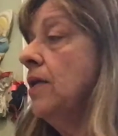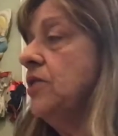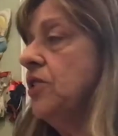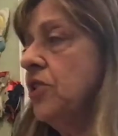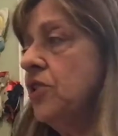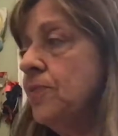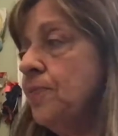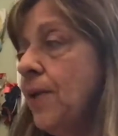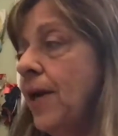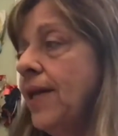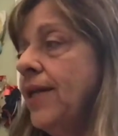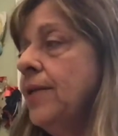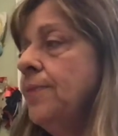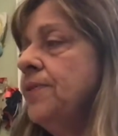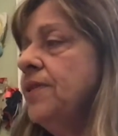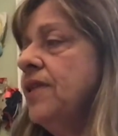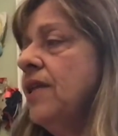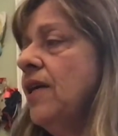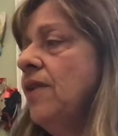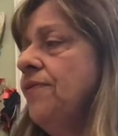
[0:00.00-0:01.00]
Despite
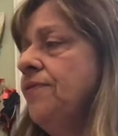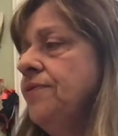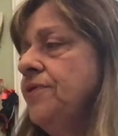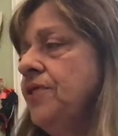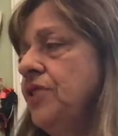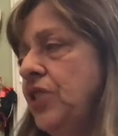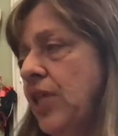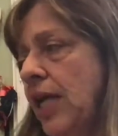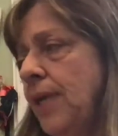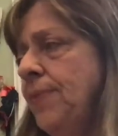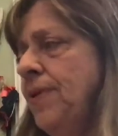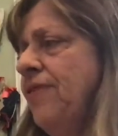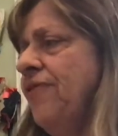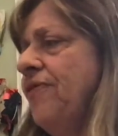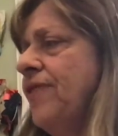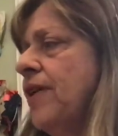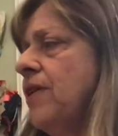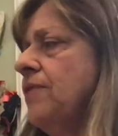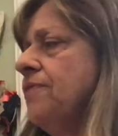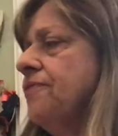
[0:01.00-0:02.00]
himself, Jamie
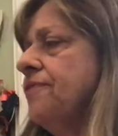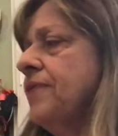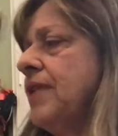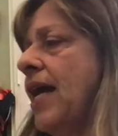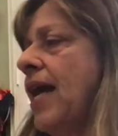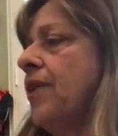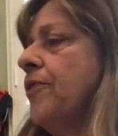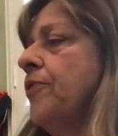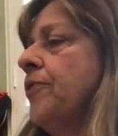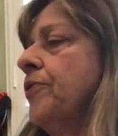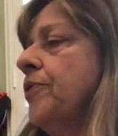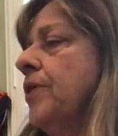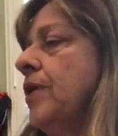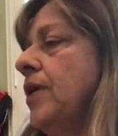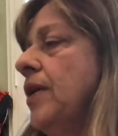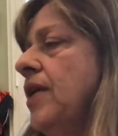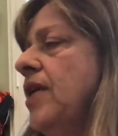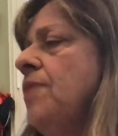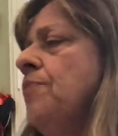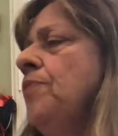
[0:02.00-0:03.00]
felt flattered.
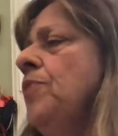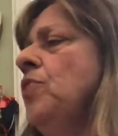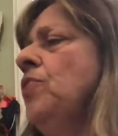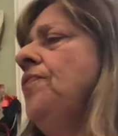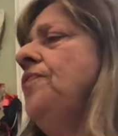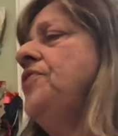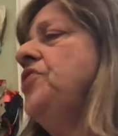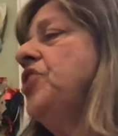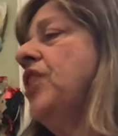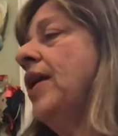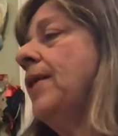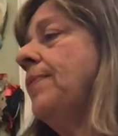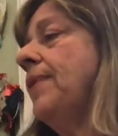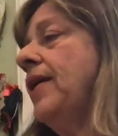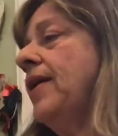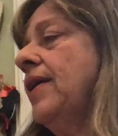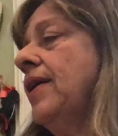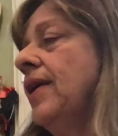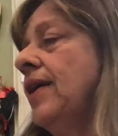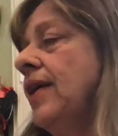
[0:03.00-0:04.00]
It moved
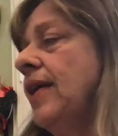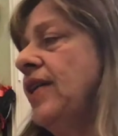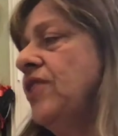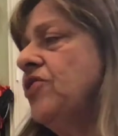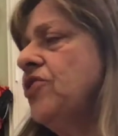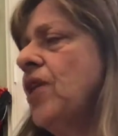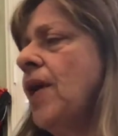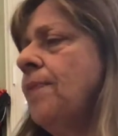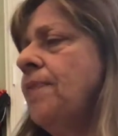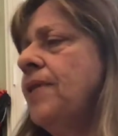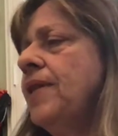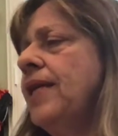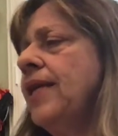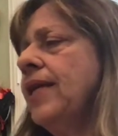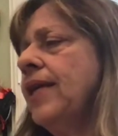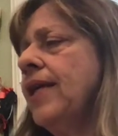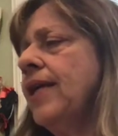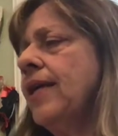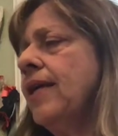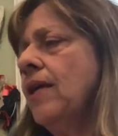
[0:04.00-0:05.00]
Jamie. He stopped
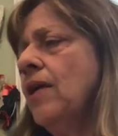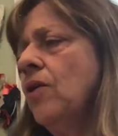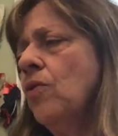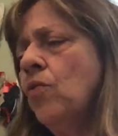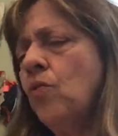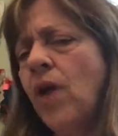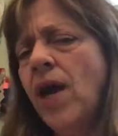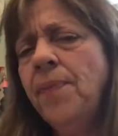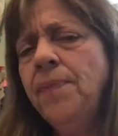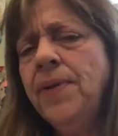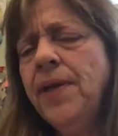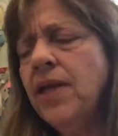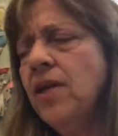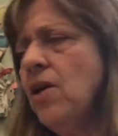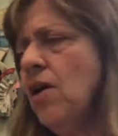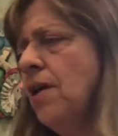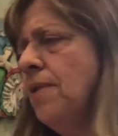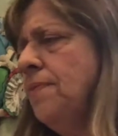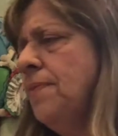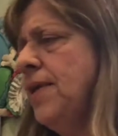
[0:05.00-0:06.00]
thinking. Why
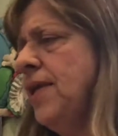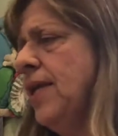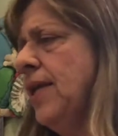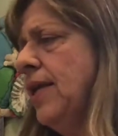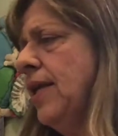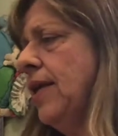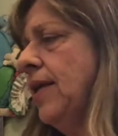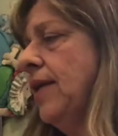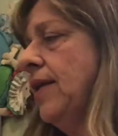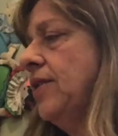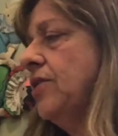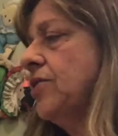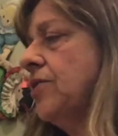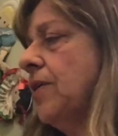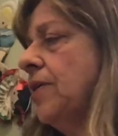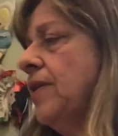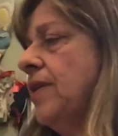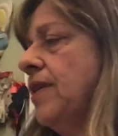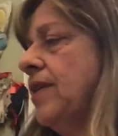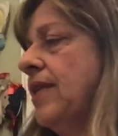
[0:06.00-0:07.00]
pick on me? He
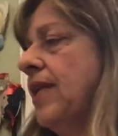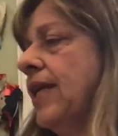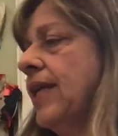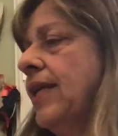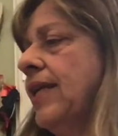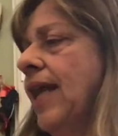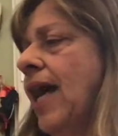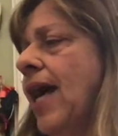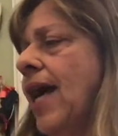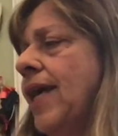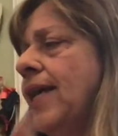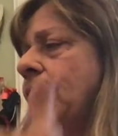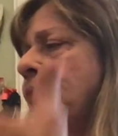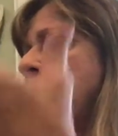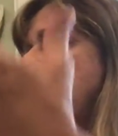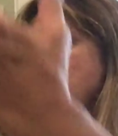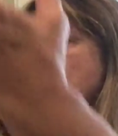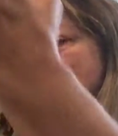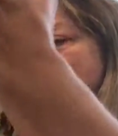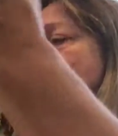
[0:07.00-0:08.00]
started thinking. I
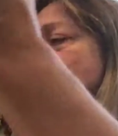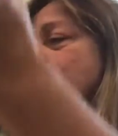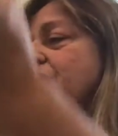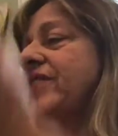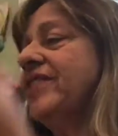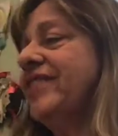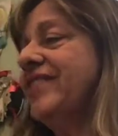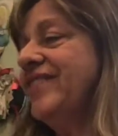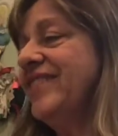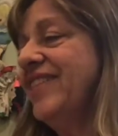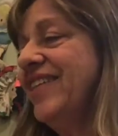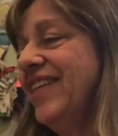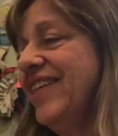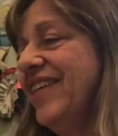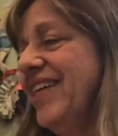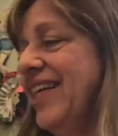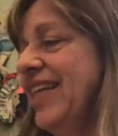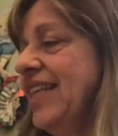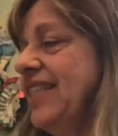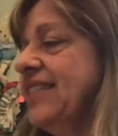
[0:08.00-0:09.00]
am chosen.
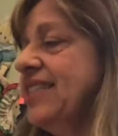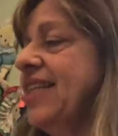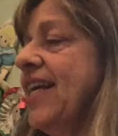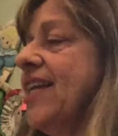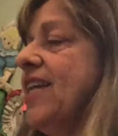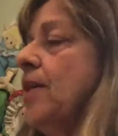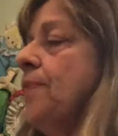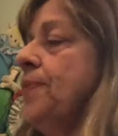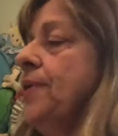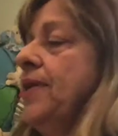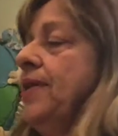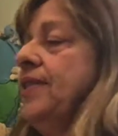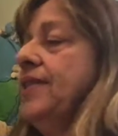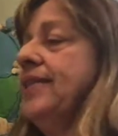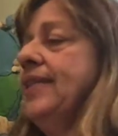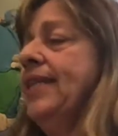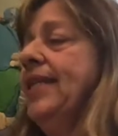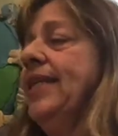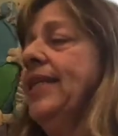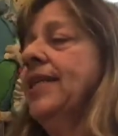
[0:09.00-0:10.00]
He sat up on
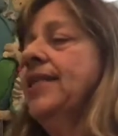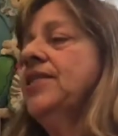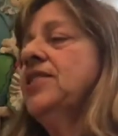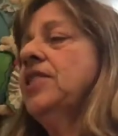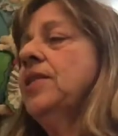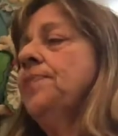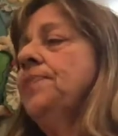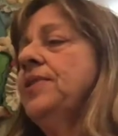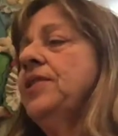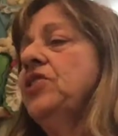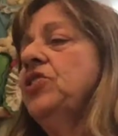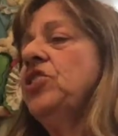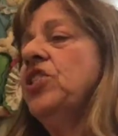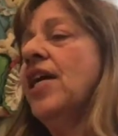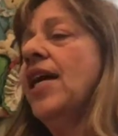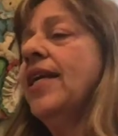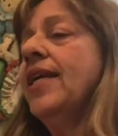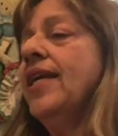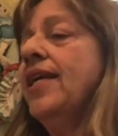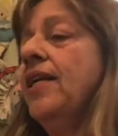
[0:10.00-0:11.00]
his seat, unzipped his
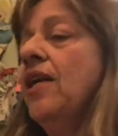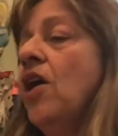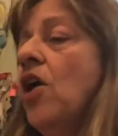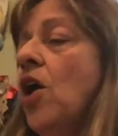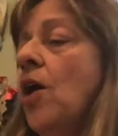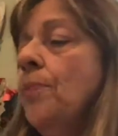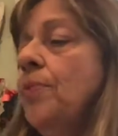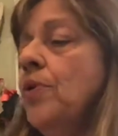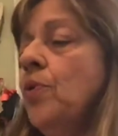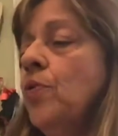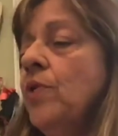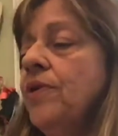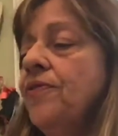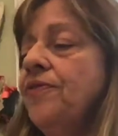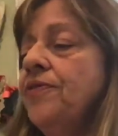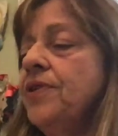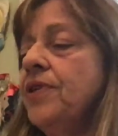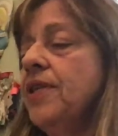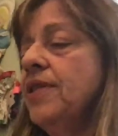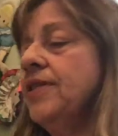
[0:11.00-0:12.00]
jacket, put one
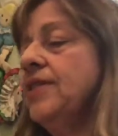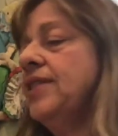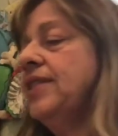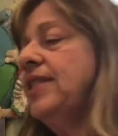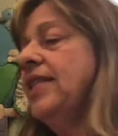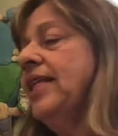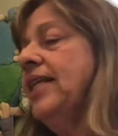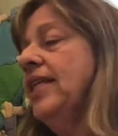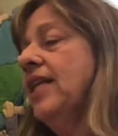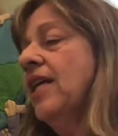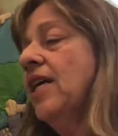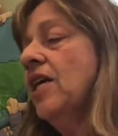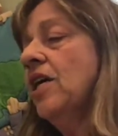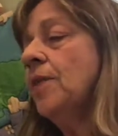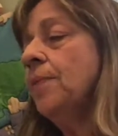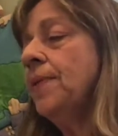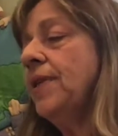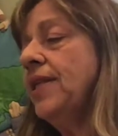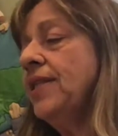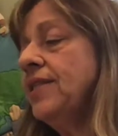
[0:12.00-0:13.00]
foot on the seat,
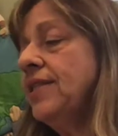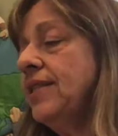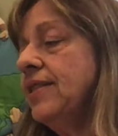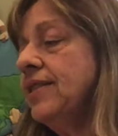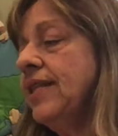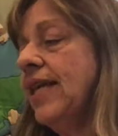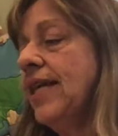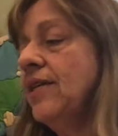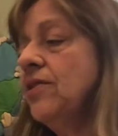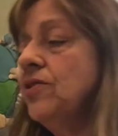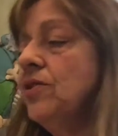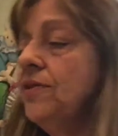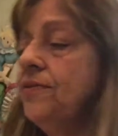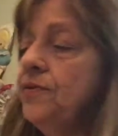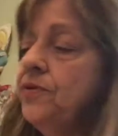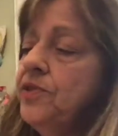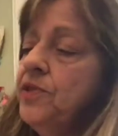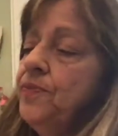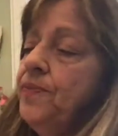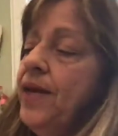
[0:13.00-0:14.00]
placed his hands
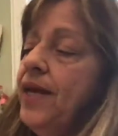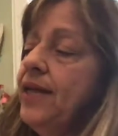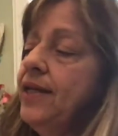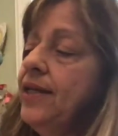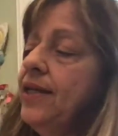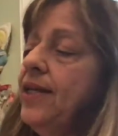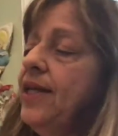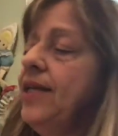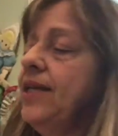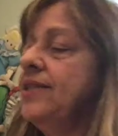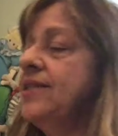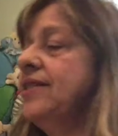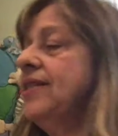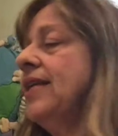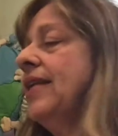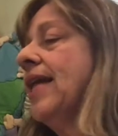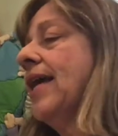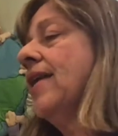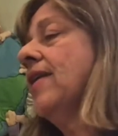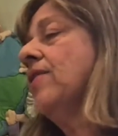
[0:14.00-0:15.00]
over his bent knee, and
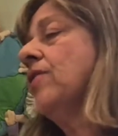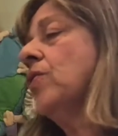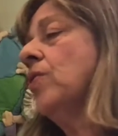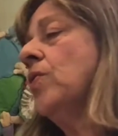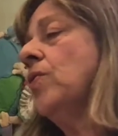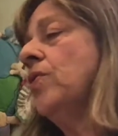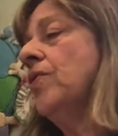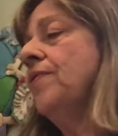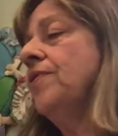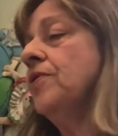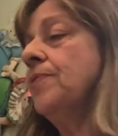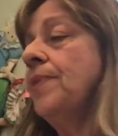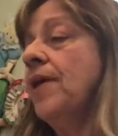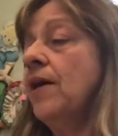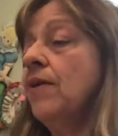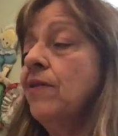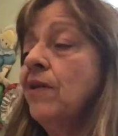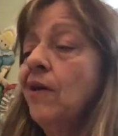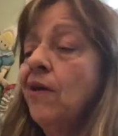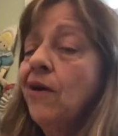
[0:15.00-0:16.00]
said out of the corner of his
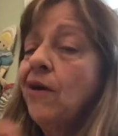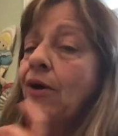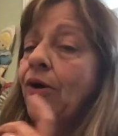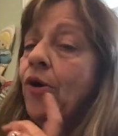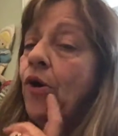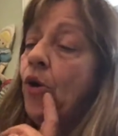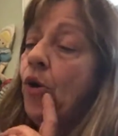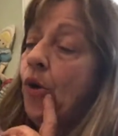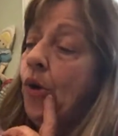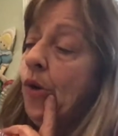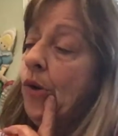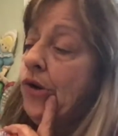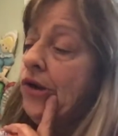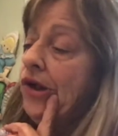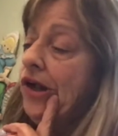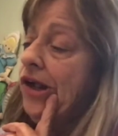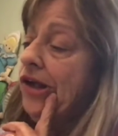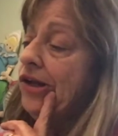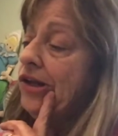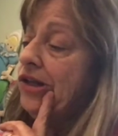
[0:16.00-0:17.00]
mouth,
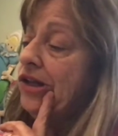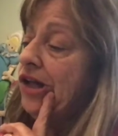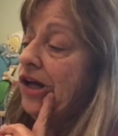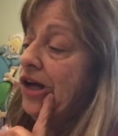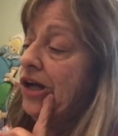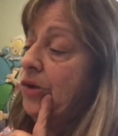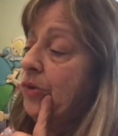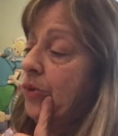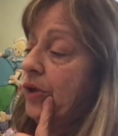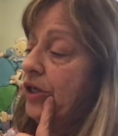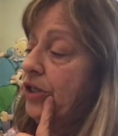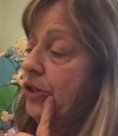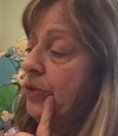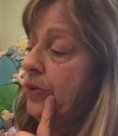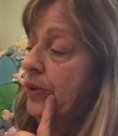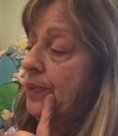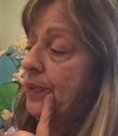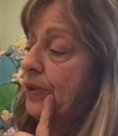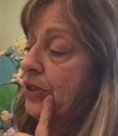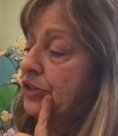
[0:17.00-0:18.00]
Okay, Claude, when do
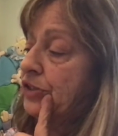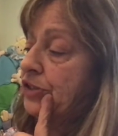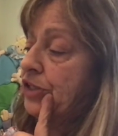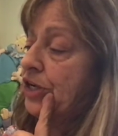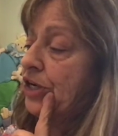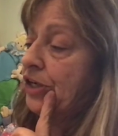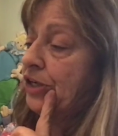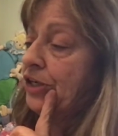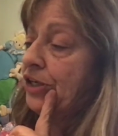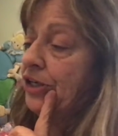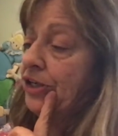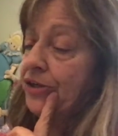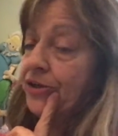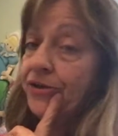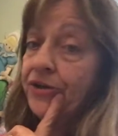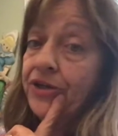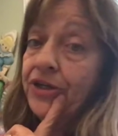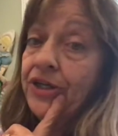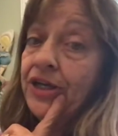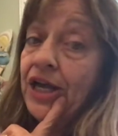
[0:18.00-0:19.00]
we bust out of
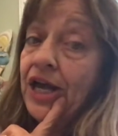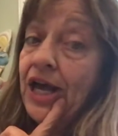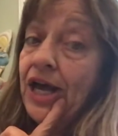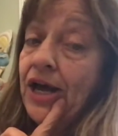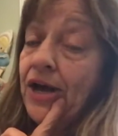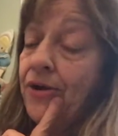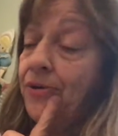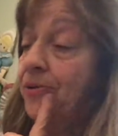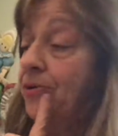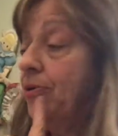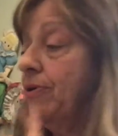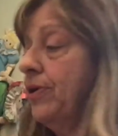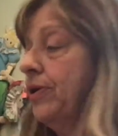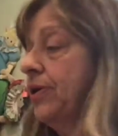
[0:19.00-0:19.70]
here, and how?